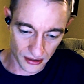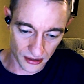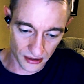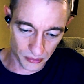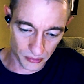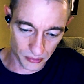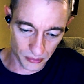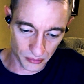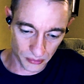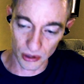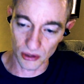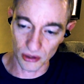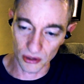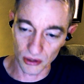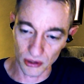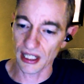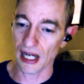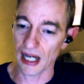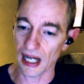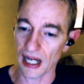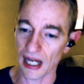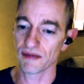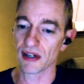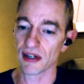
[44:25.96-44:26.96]
build
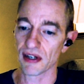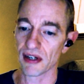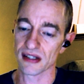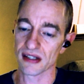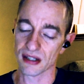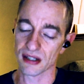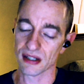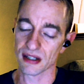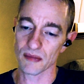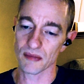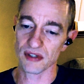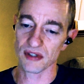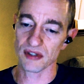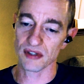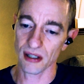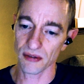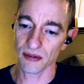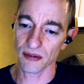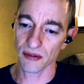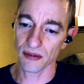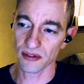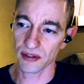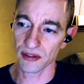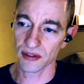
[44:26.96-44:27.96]
confidence in
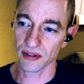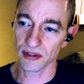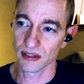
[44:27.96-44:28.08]
themselves.